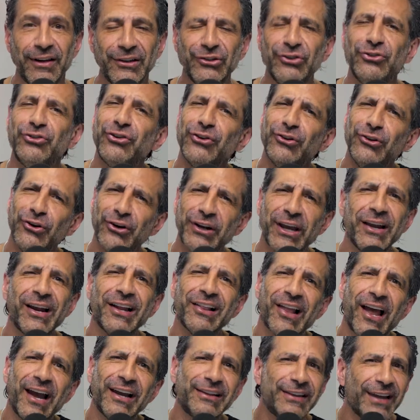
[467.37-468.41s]
You should look at
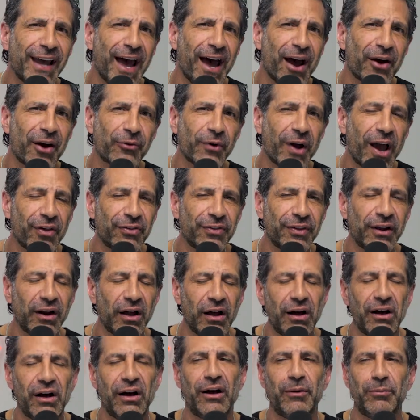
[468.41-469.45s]
it like that rather than,
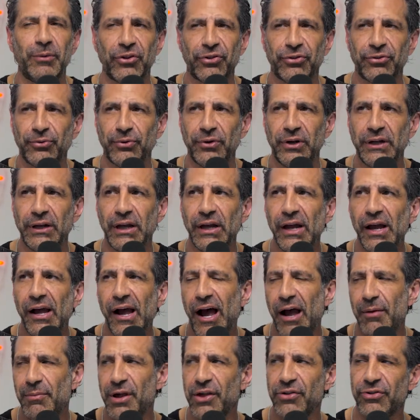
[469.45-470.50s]
oh, I'm a three.
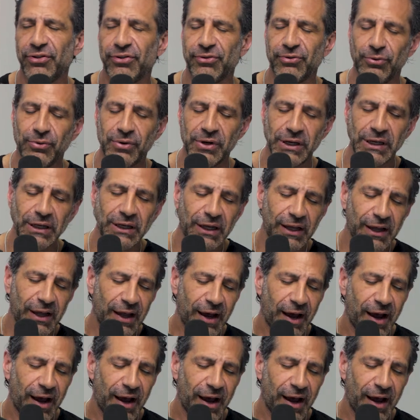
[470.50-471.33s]
I'm at three.